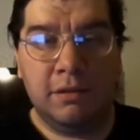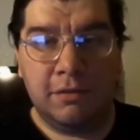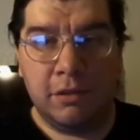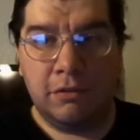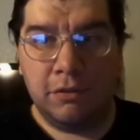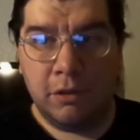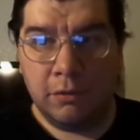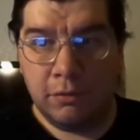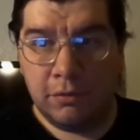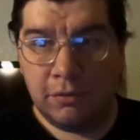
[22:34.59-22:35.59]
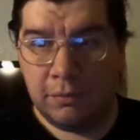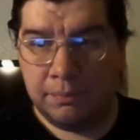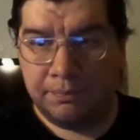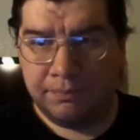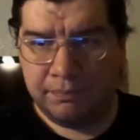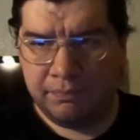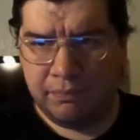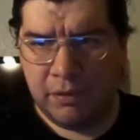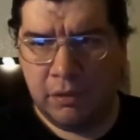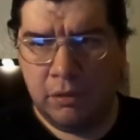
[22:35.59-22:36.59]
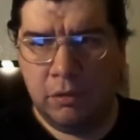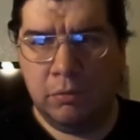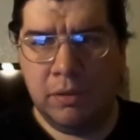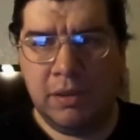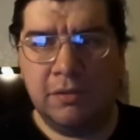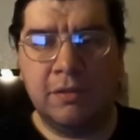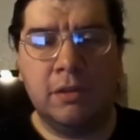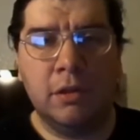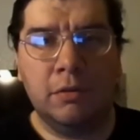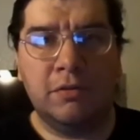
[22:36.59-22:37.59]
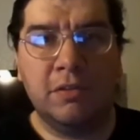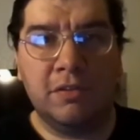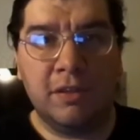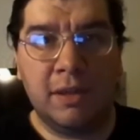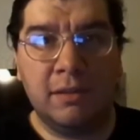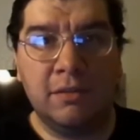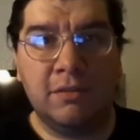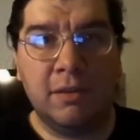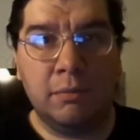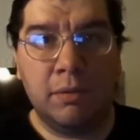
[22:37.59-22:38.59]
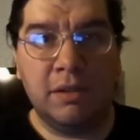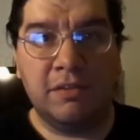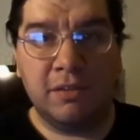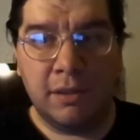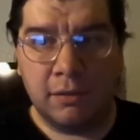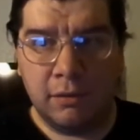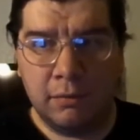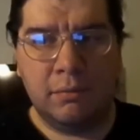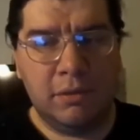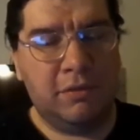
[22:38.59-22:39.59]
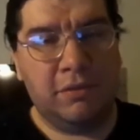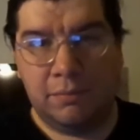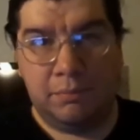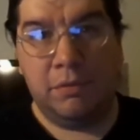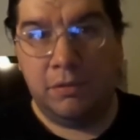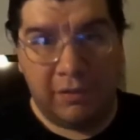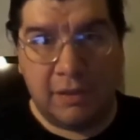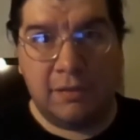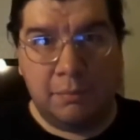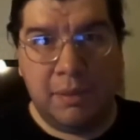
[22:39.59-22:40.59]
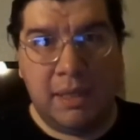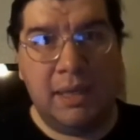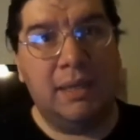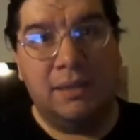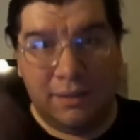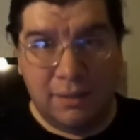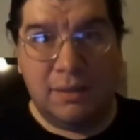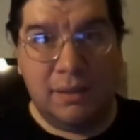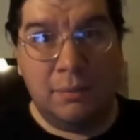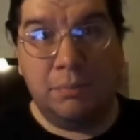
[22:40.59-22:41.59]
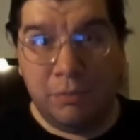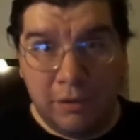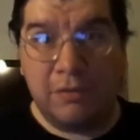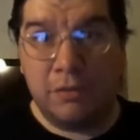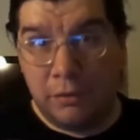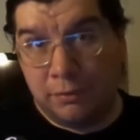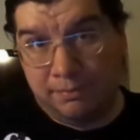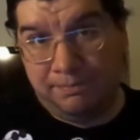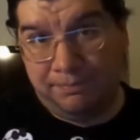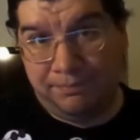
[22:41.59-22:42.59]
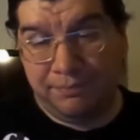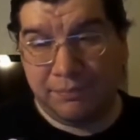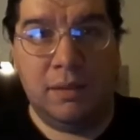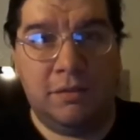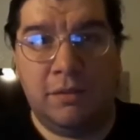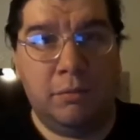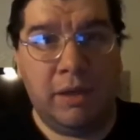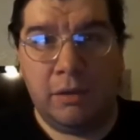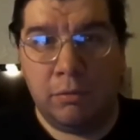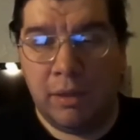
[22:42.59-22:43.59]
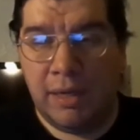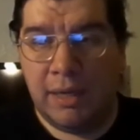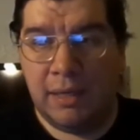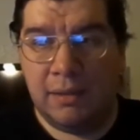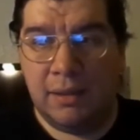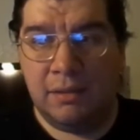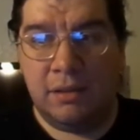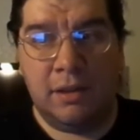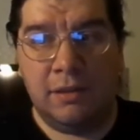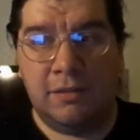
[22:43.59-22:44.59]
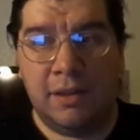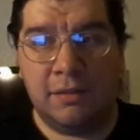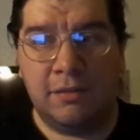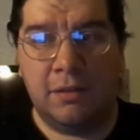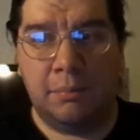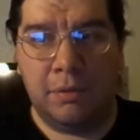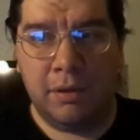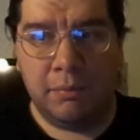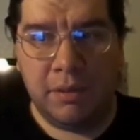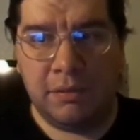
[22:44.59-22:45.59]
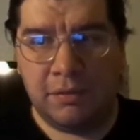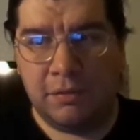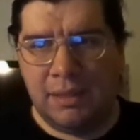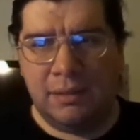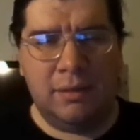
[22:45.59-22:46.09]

Leslie Jones, who witnessed a ghost inside the subway tunnel, which turns out to be a prisoner. Now, she ran away and, and contacts the department.